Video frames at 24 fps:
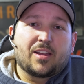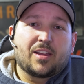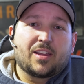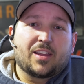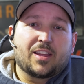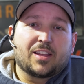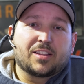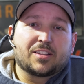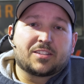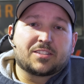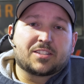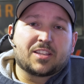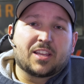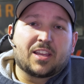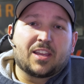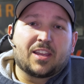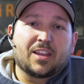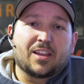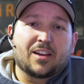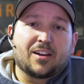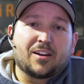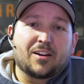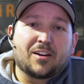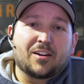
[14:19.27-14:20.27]
It's
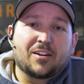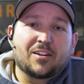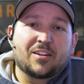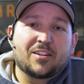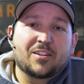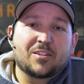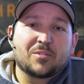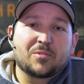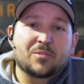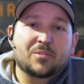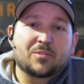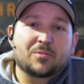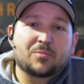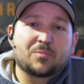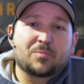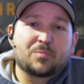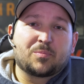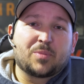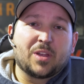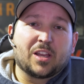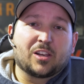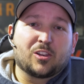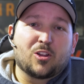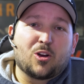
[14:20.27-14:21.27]
a
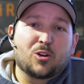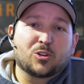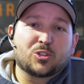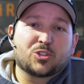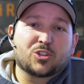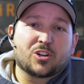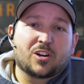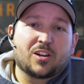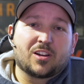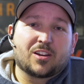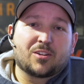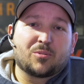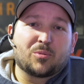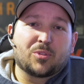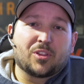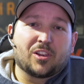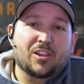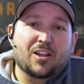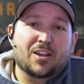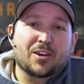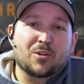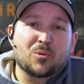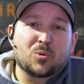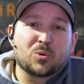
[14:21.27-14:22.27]
big long truck with a
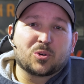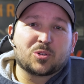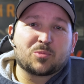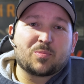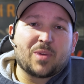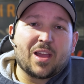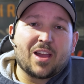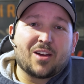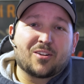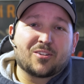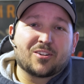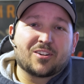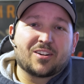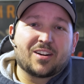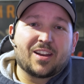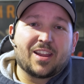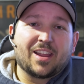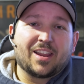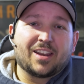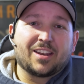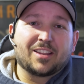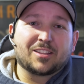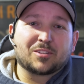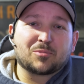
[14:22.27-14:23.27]
lot of horsepower,
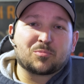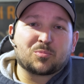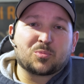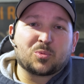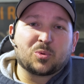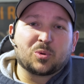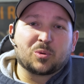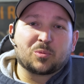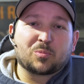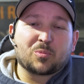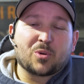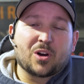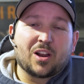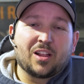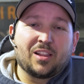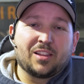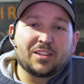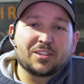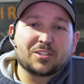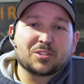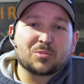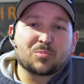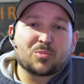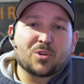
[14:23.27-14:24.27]
and it will
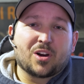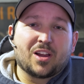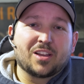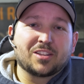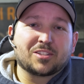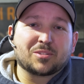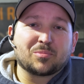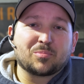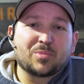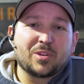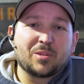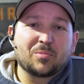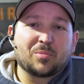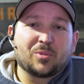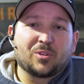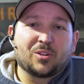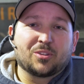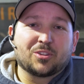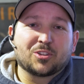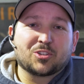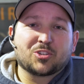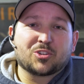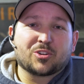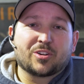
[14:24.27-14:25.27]
probably surprise some people
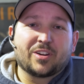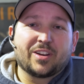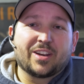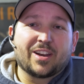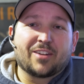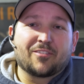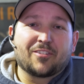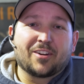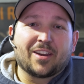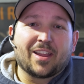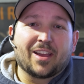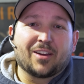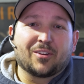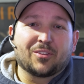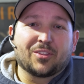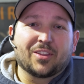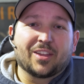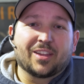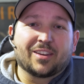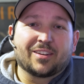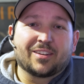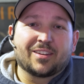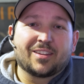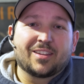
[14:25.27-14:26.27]
on the street every now and
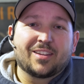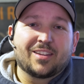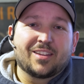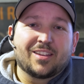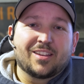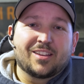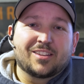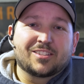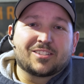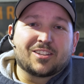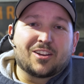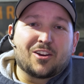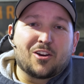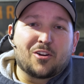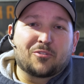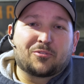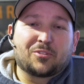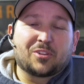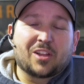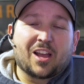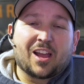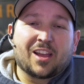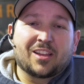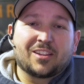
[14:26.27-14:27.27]
then. So
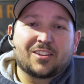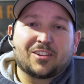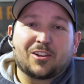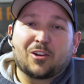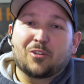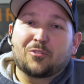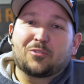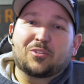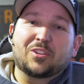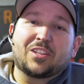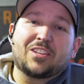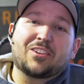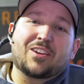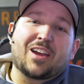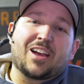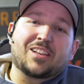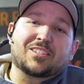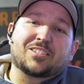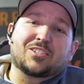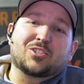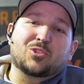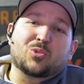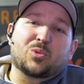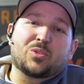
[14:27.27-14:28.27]
hopefully you
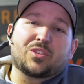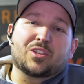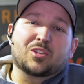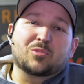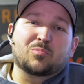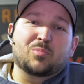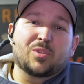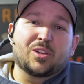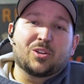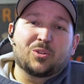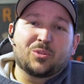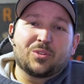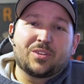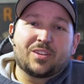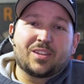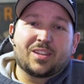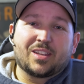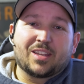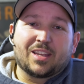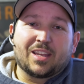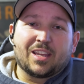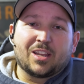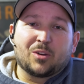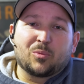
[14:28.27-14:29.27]
guys enjoyed this build,
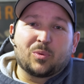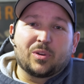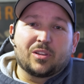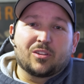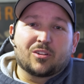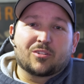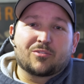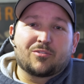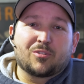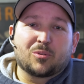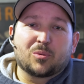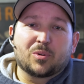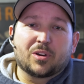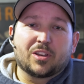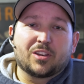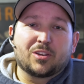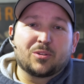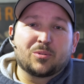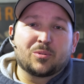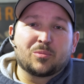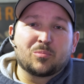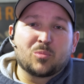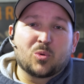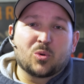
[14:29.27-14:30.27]
and we look forward to
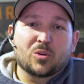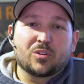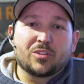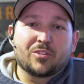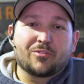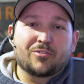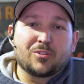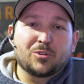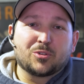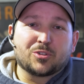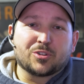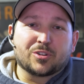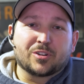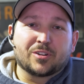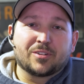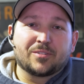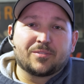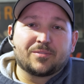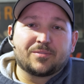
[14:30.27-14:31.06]
doing more in the future.